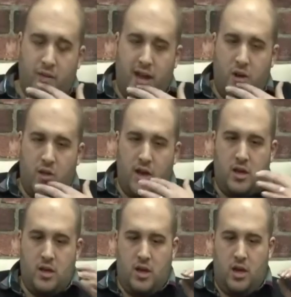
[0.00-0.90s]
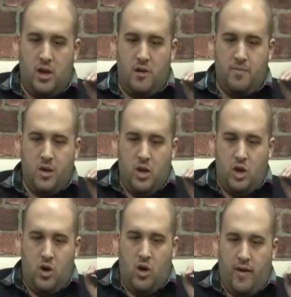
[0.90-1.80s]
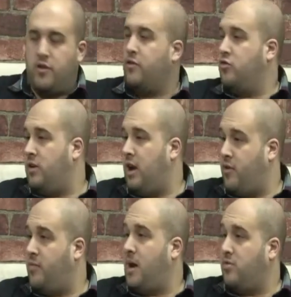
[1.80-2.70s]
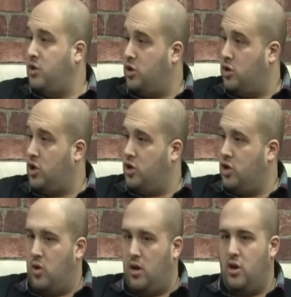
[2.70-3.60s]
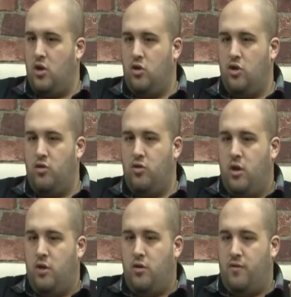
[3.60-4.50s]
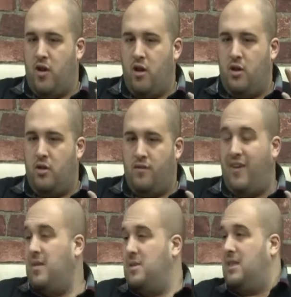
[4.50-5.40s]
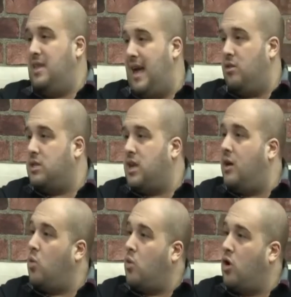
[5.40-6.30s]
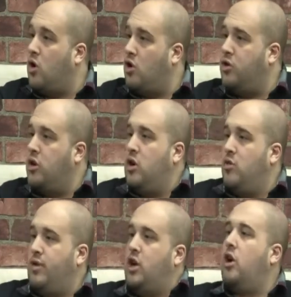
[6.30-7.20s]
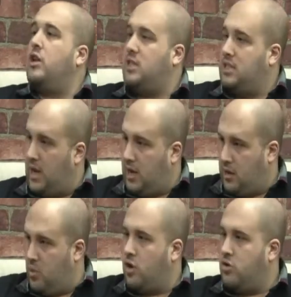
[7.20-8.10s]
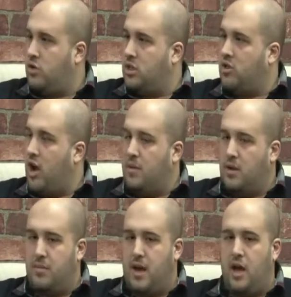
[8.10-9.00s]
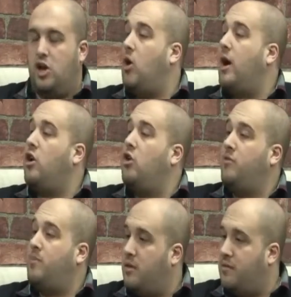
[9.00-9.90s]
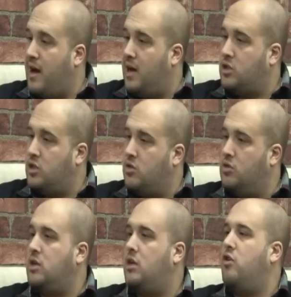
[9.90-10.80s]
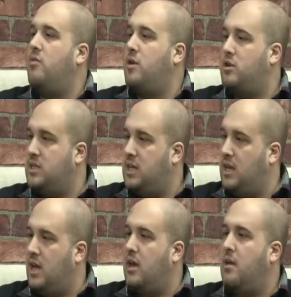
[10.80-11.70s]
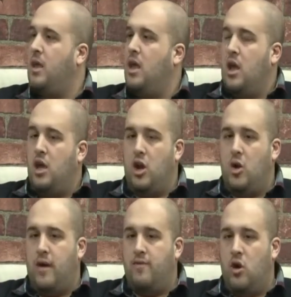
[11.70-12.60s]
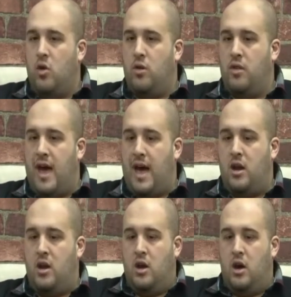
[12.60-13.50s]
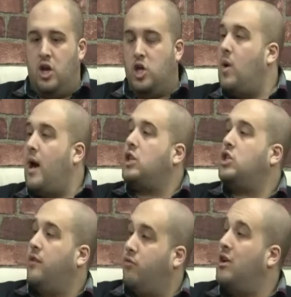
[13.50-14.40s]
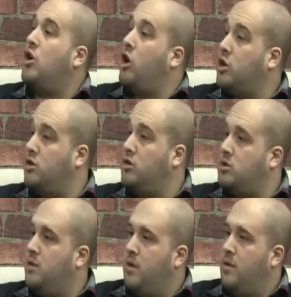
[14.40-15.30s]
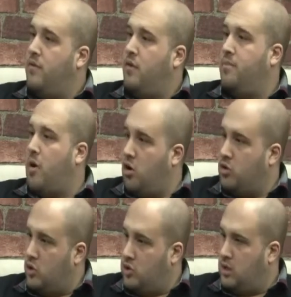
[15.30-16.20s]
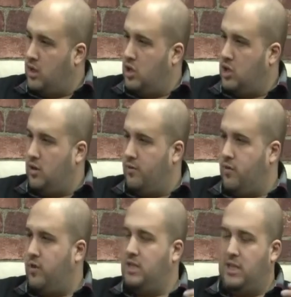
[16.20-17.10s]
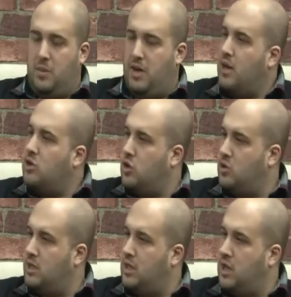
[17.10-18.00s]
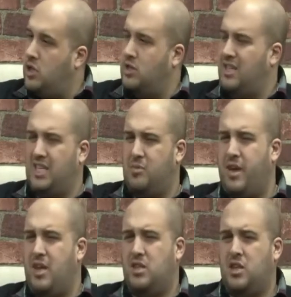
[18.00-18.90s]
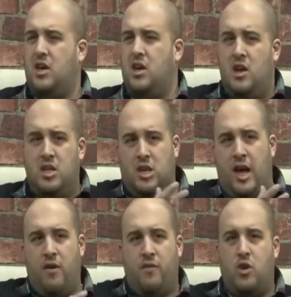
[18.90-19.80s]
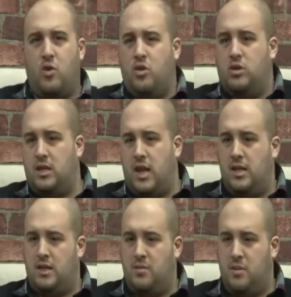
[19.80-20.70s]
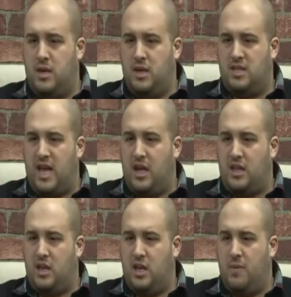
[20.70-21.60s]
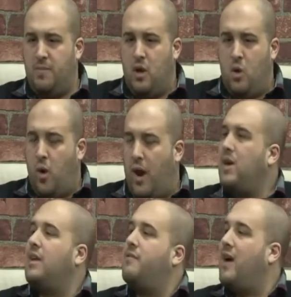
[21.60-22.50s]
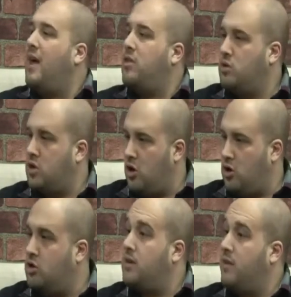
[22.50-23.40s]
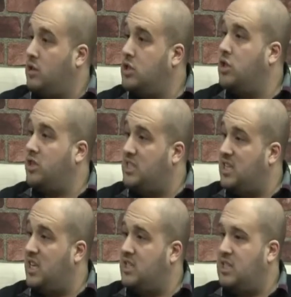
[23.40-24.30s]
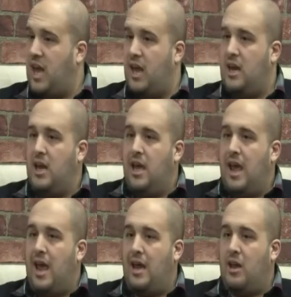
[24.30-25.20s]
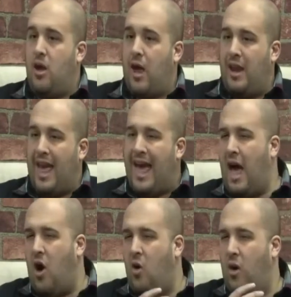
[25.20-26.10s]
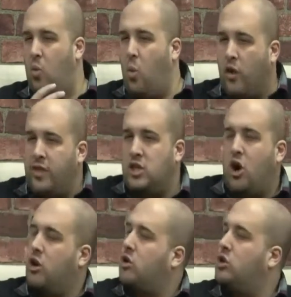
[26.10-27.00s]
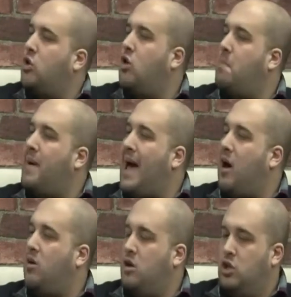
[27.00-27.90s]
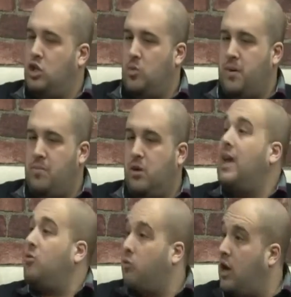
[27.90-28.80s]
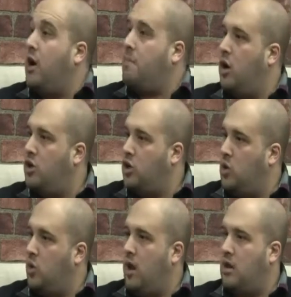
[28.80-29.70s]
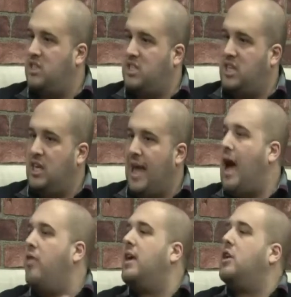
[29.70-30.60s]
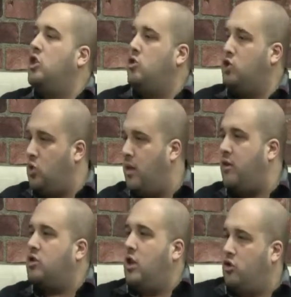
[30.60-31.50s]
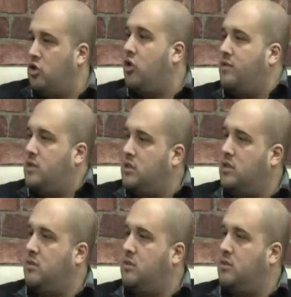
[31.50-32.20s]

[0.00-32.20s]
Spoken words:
I know that I've done my research on you, and I know you're very famous in the outside world regarding estate and what you're describing about. I know you've been on Fox News. I know you've been on CNN. I've known that you actually have written articles for the Bar Association, for the CPA associations. Explain to our viewers and to me exactly where we can find those articles if they still exist, and how and what these articles are about, so people can read up on you and see how they can use you and your services.